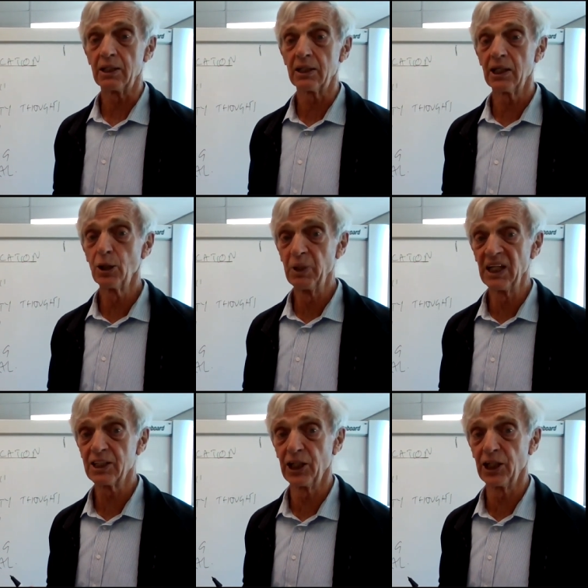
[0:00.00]
The
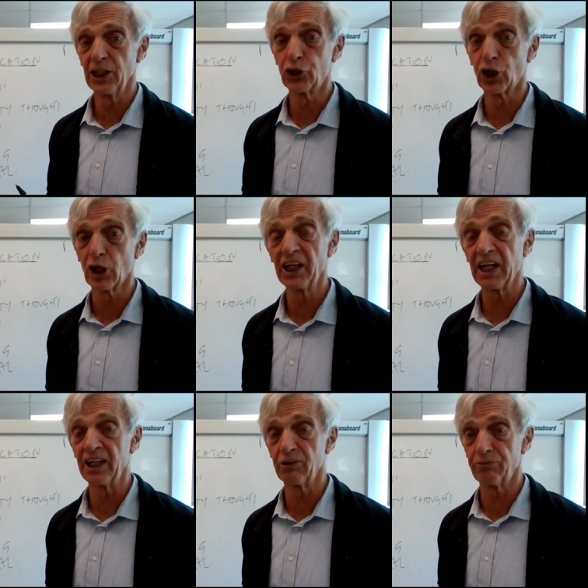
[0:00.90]
inability to
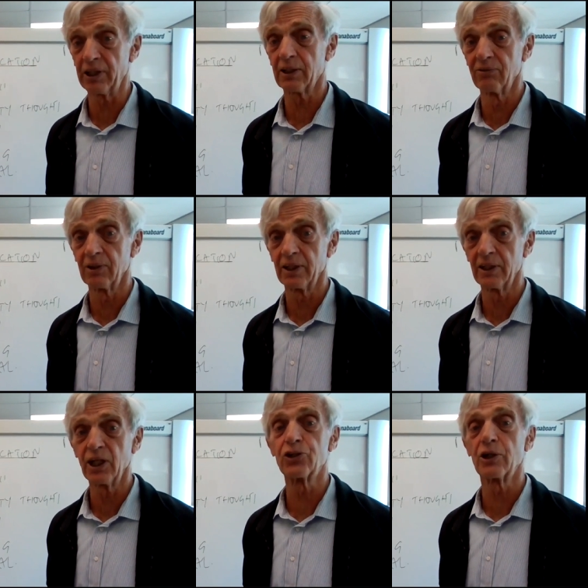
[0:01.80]
communicate
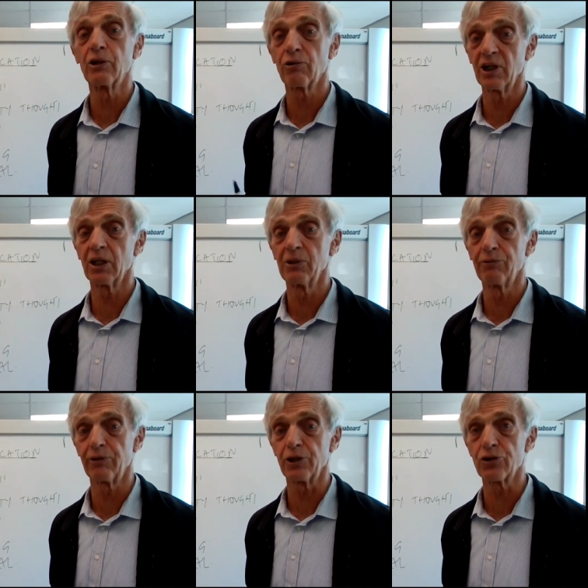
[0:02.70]
effectively is
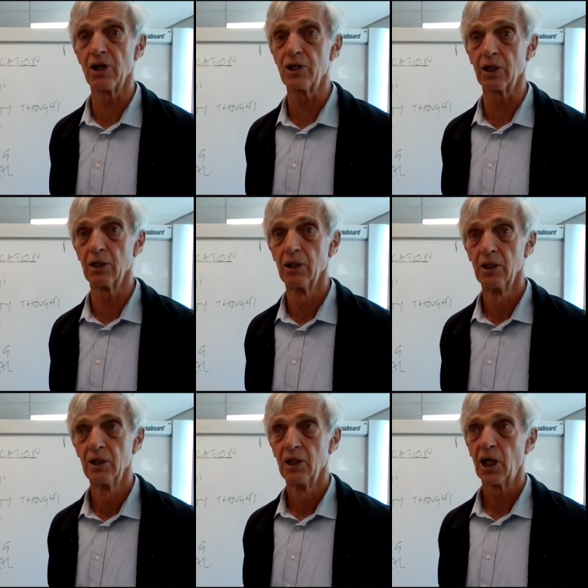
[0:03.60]
incredibly frustrating.
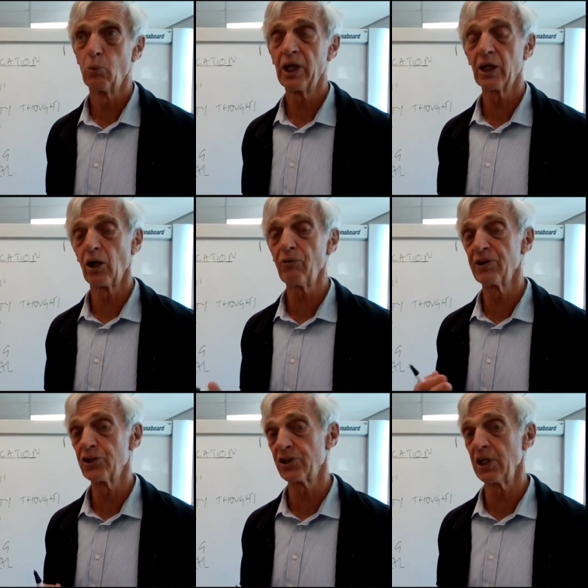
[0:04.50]
And we can
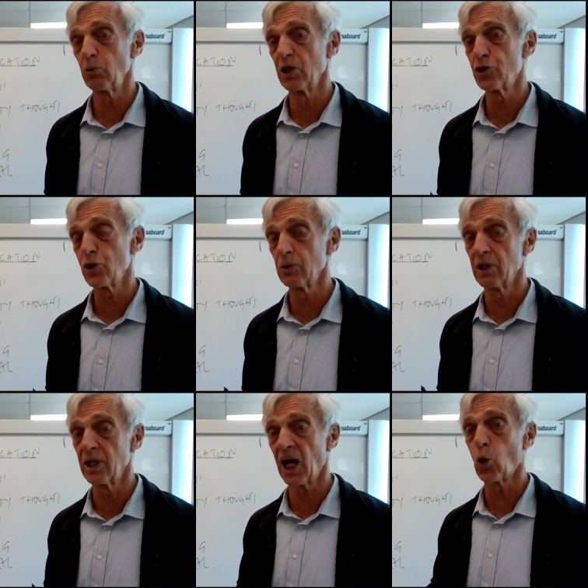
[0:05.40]
often see when
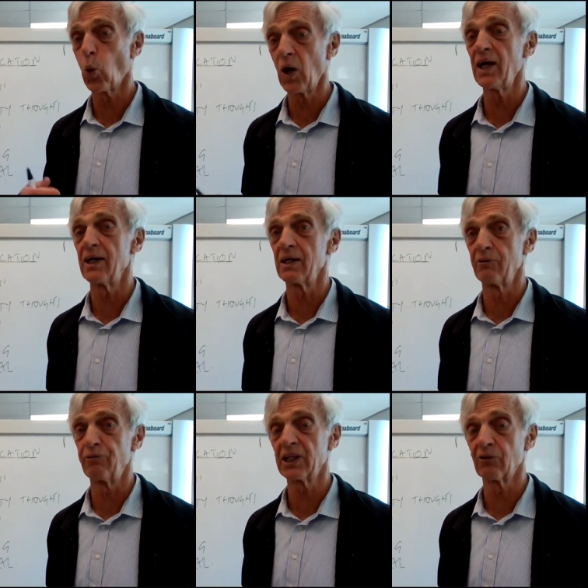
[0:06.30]
children
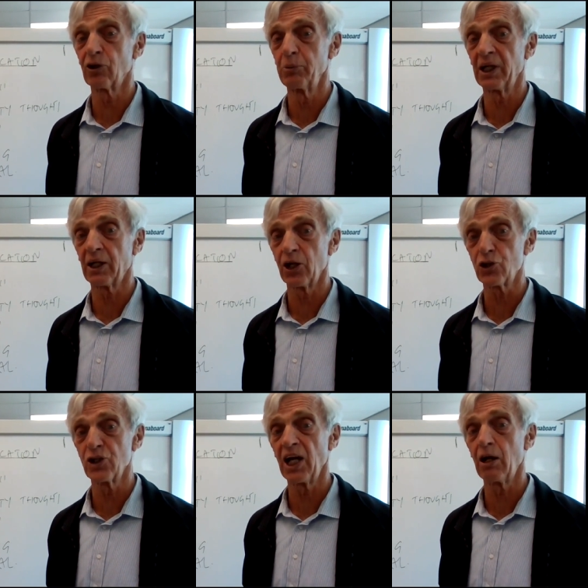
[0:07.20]
acquire effective
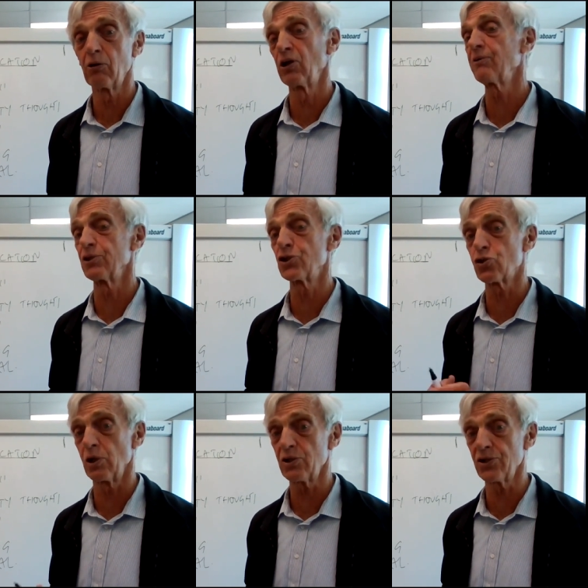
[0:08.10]
communication how a lot of
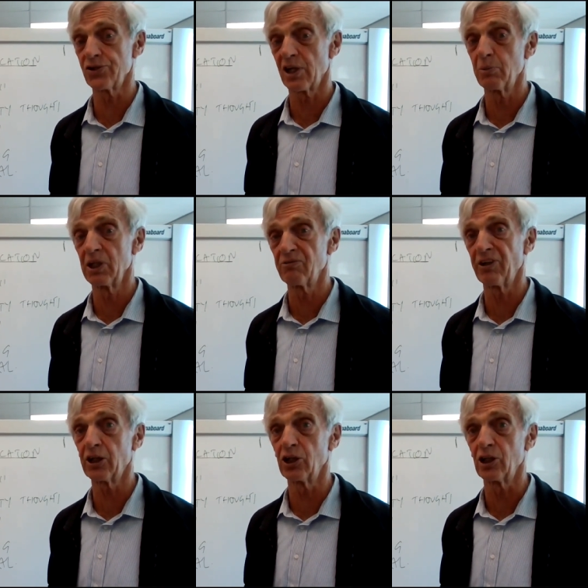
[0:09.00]
the stresses that have
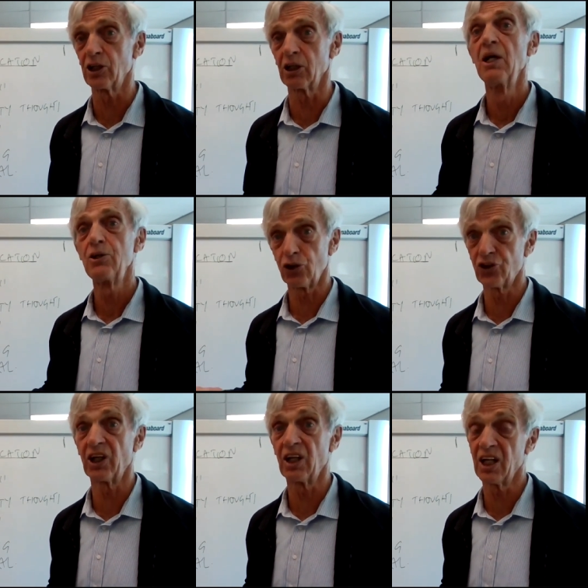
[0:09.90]
been affecting them
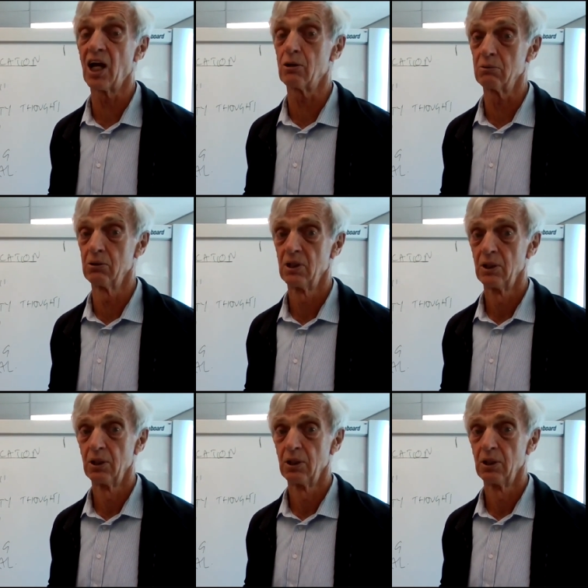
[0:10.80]
just settle down.